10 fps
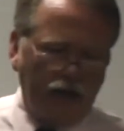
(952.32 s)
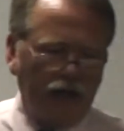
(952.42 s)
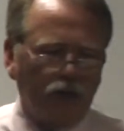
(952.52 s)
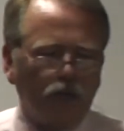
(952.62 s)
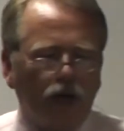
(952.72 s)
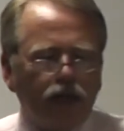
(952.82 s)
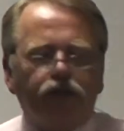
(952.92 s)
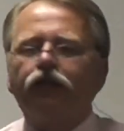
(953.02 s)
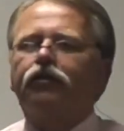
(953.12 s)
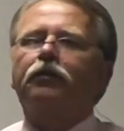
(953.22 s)
God
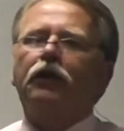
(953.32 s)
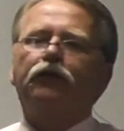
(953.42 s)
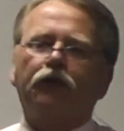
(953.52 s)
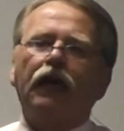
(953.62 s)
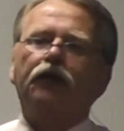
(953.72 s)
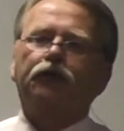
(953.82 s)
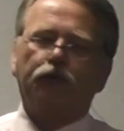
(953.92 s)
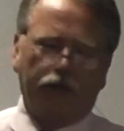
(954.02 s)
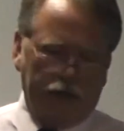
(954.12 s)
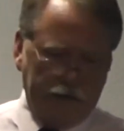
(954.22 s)
wants us to be
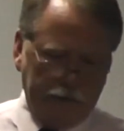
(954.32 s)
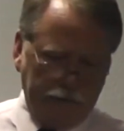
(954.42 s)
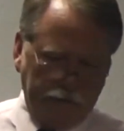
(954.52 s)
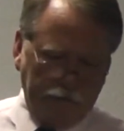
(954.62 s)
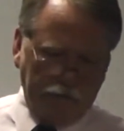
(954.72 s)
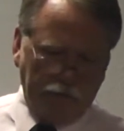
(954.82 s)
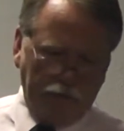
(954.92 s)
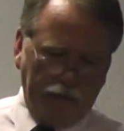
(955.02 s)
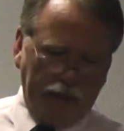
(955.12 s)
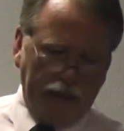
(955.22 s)
faithful
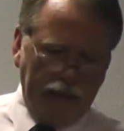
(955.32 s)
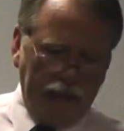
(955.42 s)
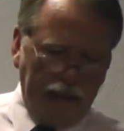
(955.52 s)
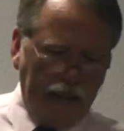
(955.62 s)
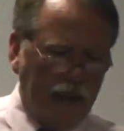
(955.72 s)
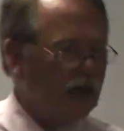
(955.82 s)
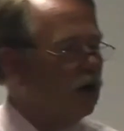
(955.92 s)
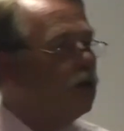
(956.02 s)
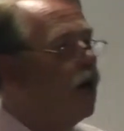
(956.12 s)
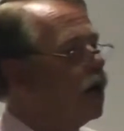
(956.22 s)
in
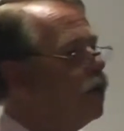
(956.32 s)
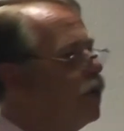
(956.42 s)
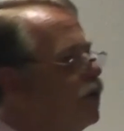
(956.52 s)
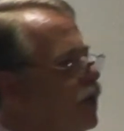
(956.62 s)
our walk with